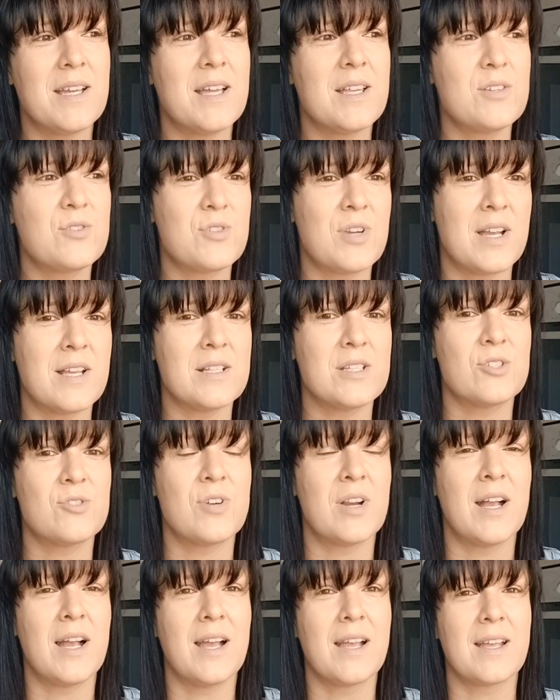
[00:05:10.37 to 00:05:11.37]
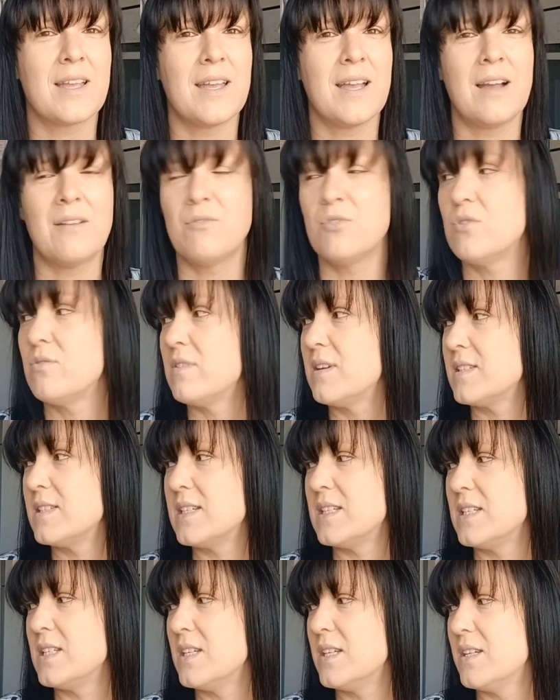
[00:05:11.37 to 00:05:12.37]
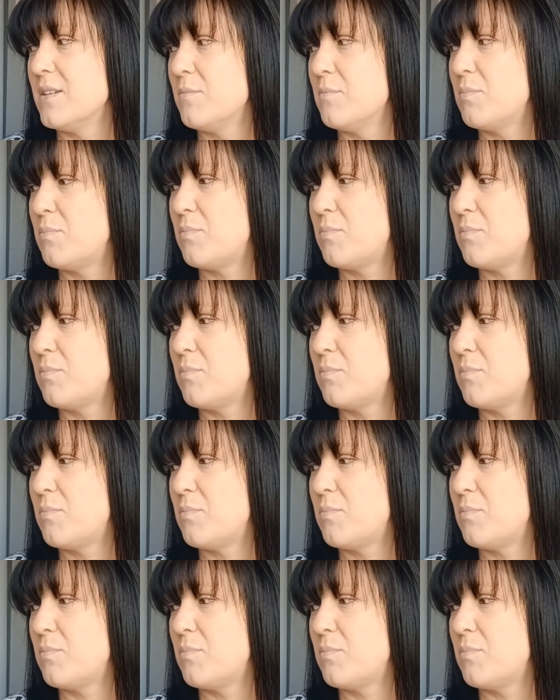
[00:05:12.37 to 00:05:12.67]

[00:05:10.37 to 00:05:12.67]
and trying to track. I've already